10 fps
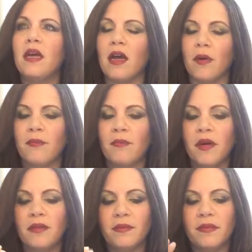
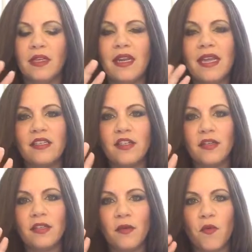But let's
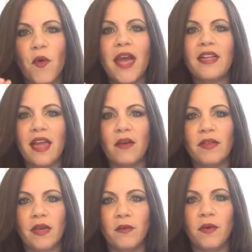just write
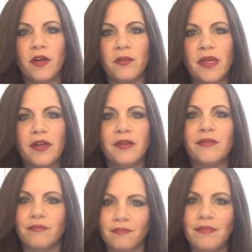down that word,
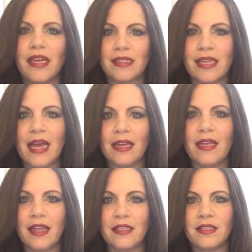because
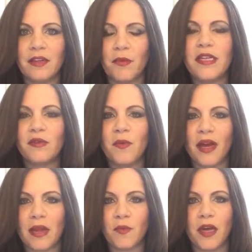exactly that's the reason
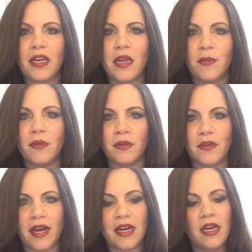why I'm writing a book,
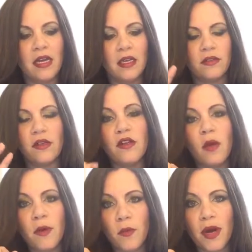right? So
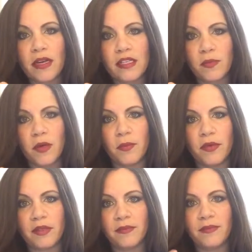number 1 is
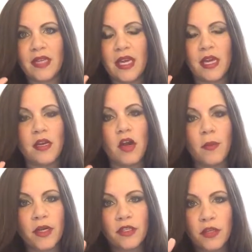purpose.
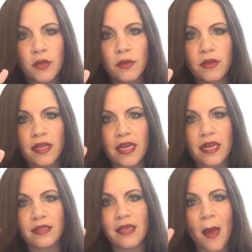Number 2
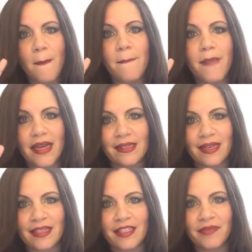is
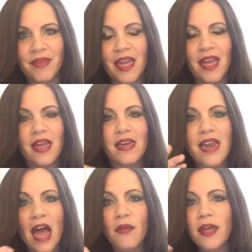message.
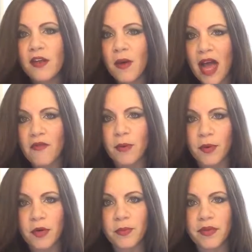Now that you have a
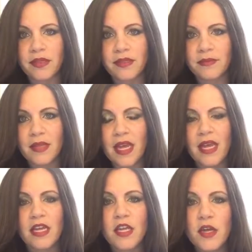purpose,
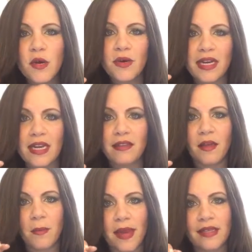you need
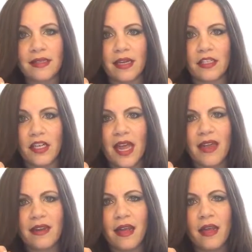the message,
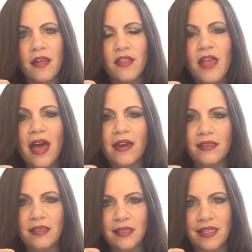and that
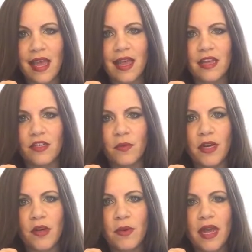is the stage
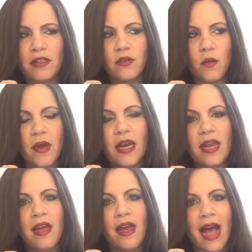when you get to
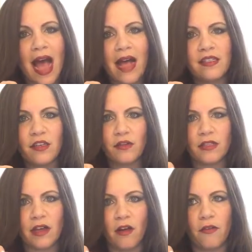really ask
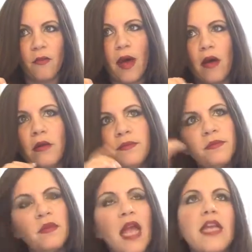yourself,
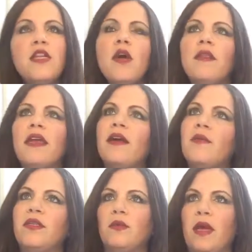well, I know that I
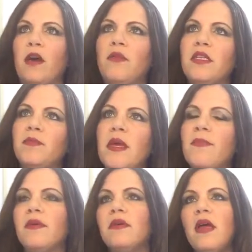want to help these
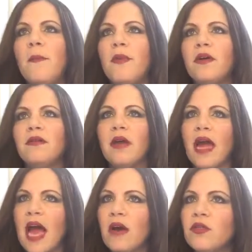people, but
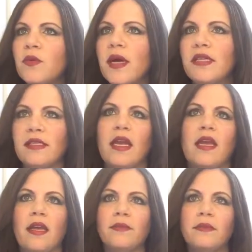how do I say
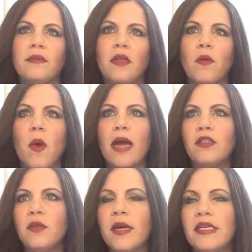it?
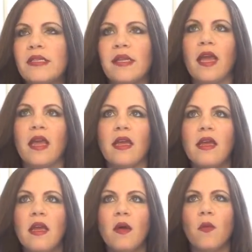What do I say?
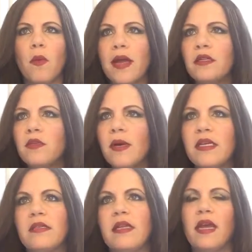When do
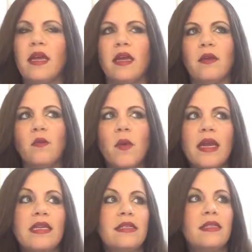I say it?
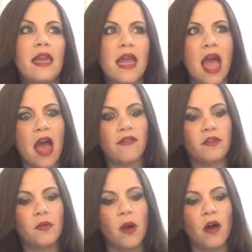What is it that I have
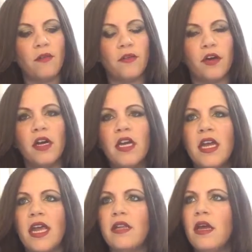to offer?
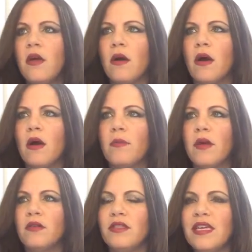And
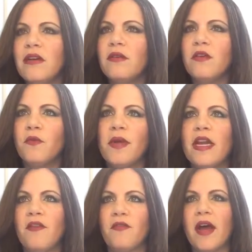until you
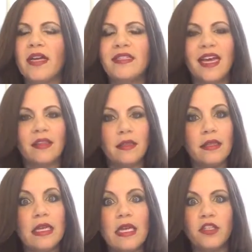really find that
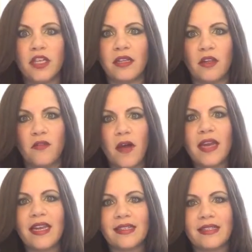niche and
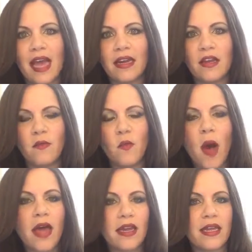define exactly
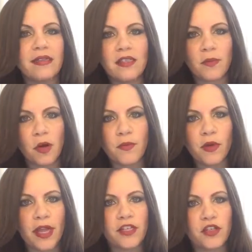what is the
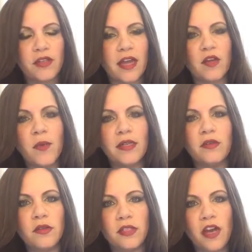population that you want
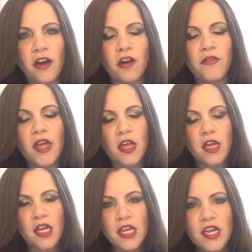to serve,
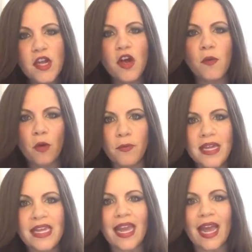you will
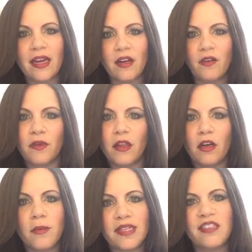be kind of a
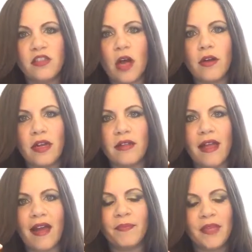little bit stuck in
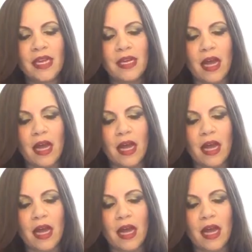that